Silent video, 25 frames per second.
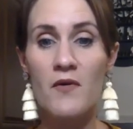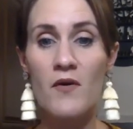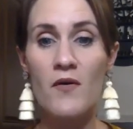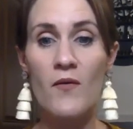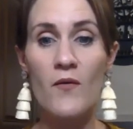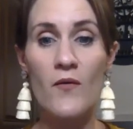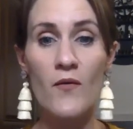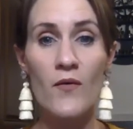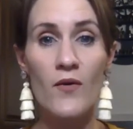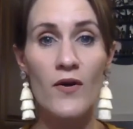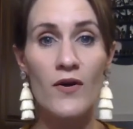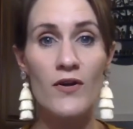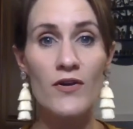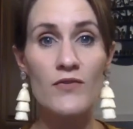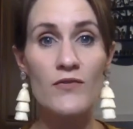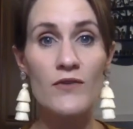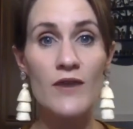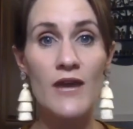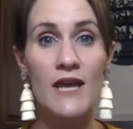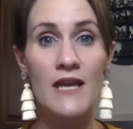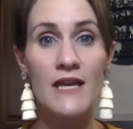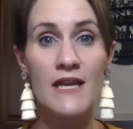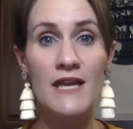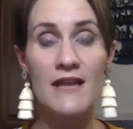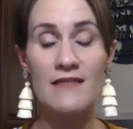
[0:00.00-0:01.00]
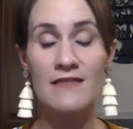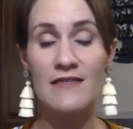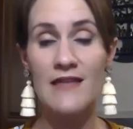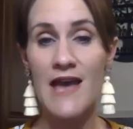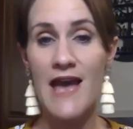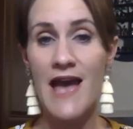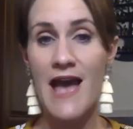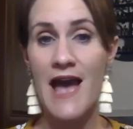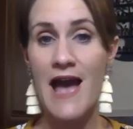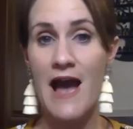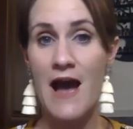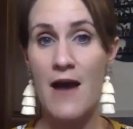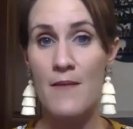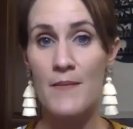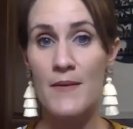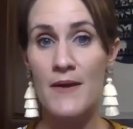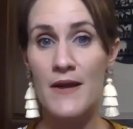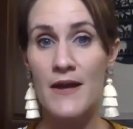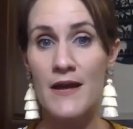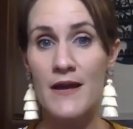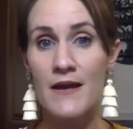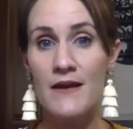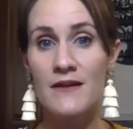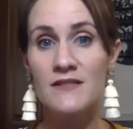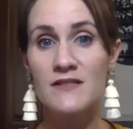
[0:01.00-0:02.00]
or you can get the app.
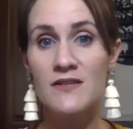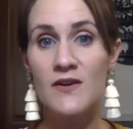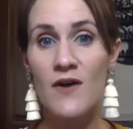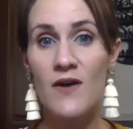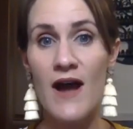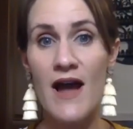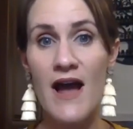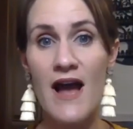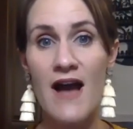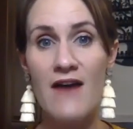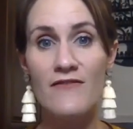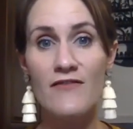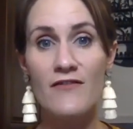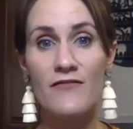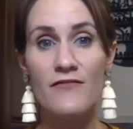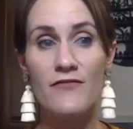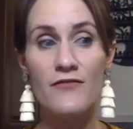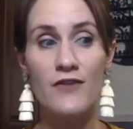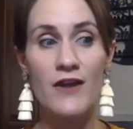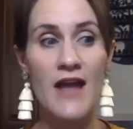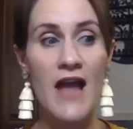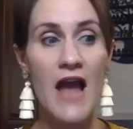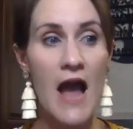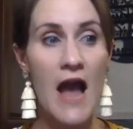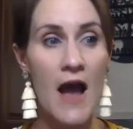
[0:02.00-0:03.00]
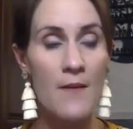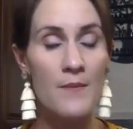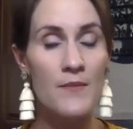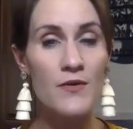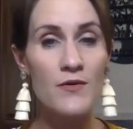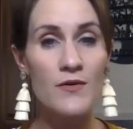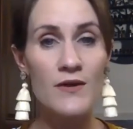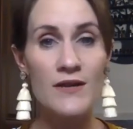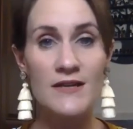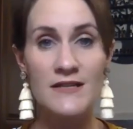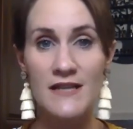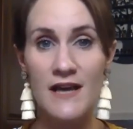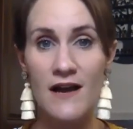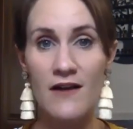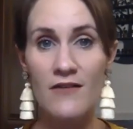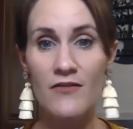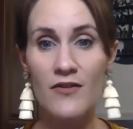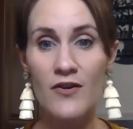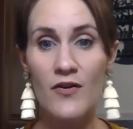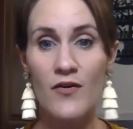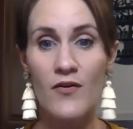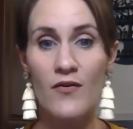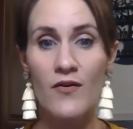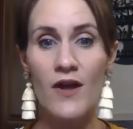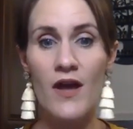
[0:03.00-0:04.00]
So I have a free app you can
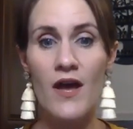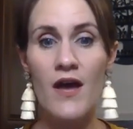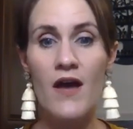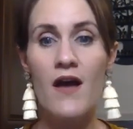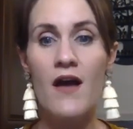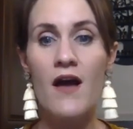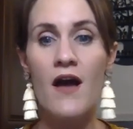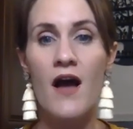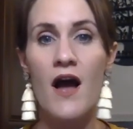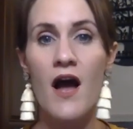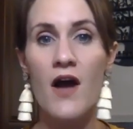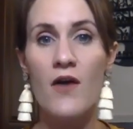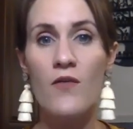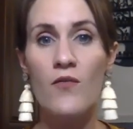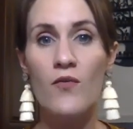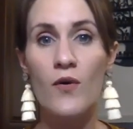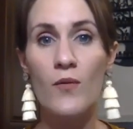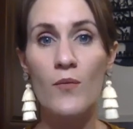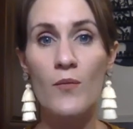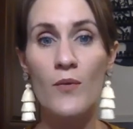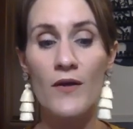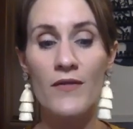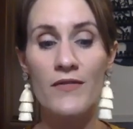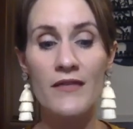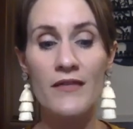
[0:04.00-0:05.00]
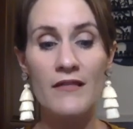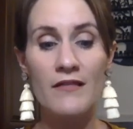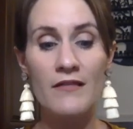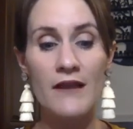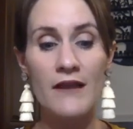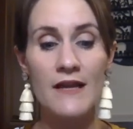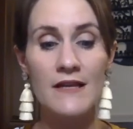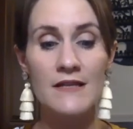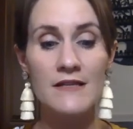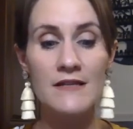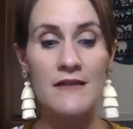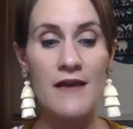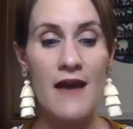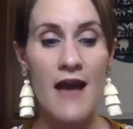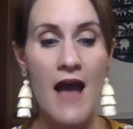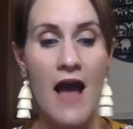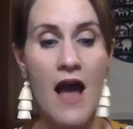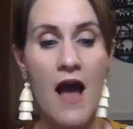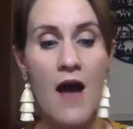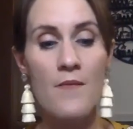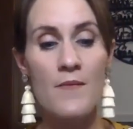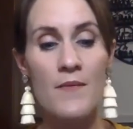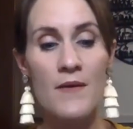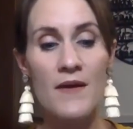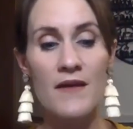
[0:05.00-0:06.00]
download. I will put the link to the
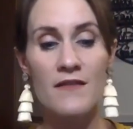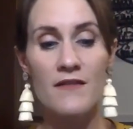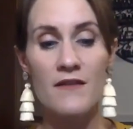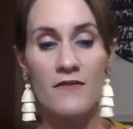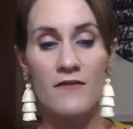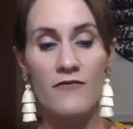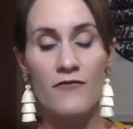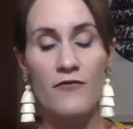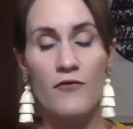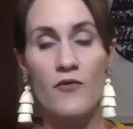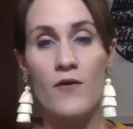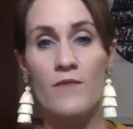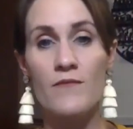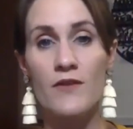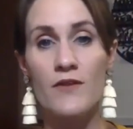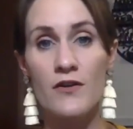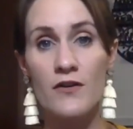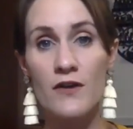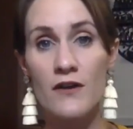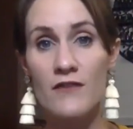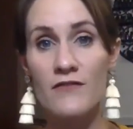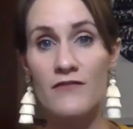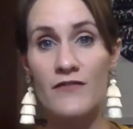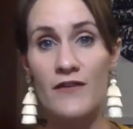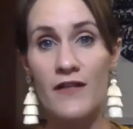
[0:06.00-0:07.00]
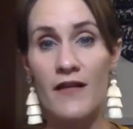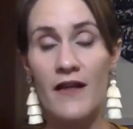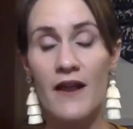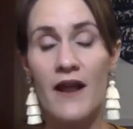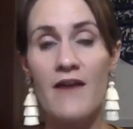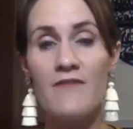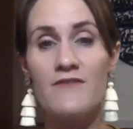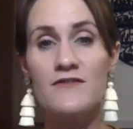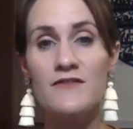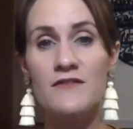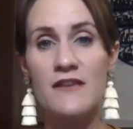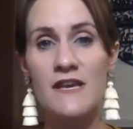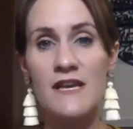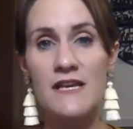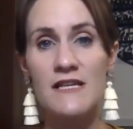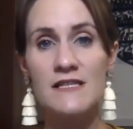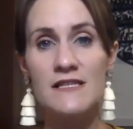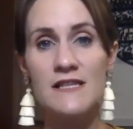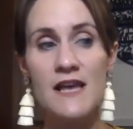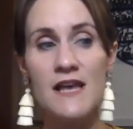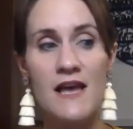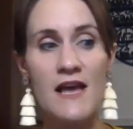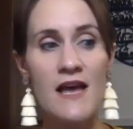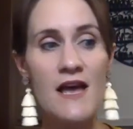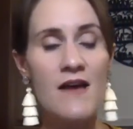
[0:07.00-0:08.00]
app in the form that you're going to fill out after this,
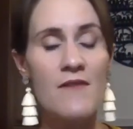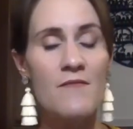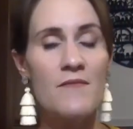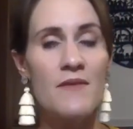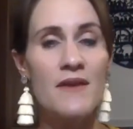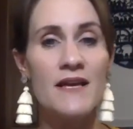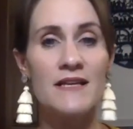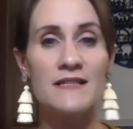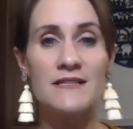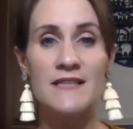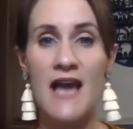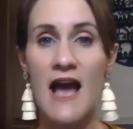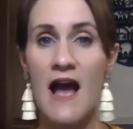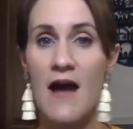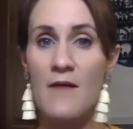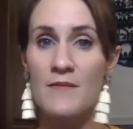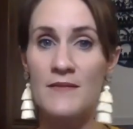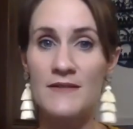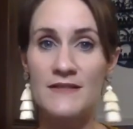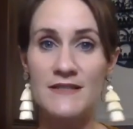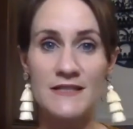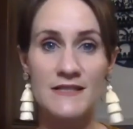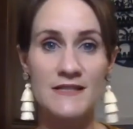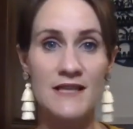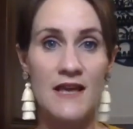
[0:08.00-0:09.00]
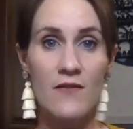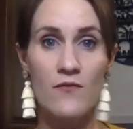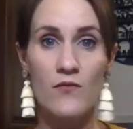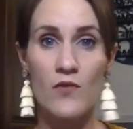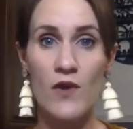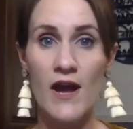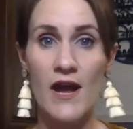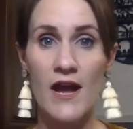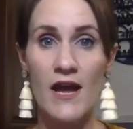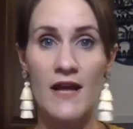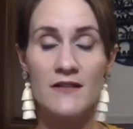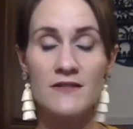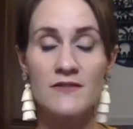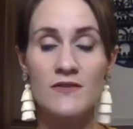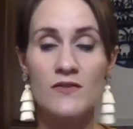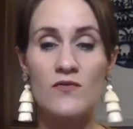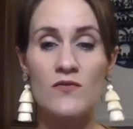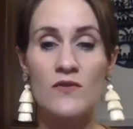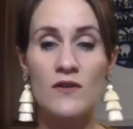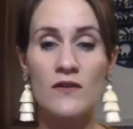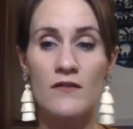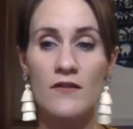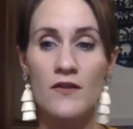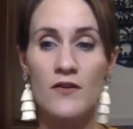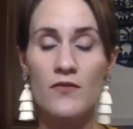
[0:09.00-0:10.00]
because the app is the same way. And so you
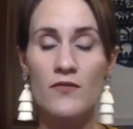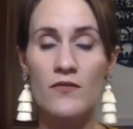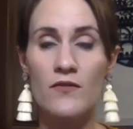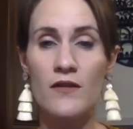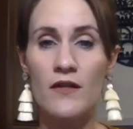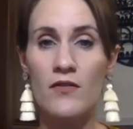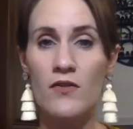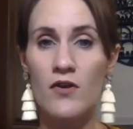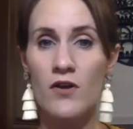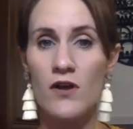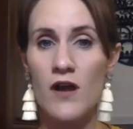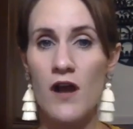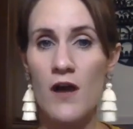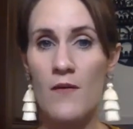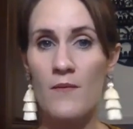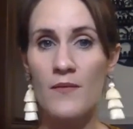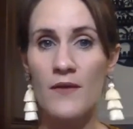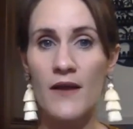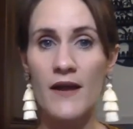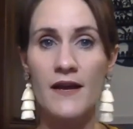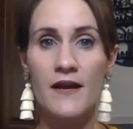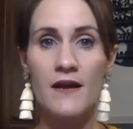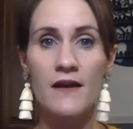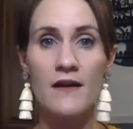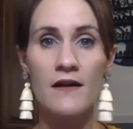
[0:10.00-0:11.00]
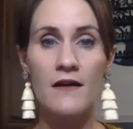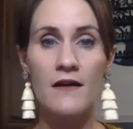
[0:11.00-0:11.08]
can literally look up like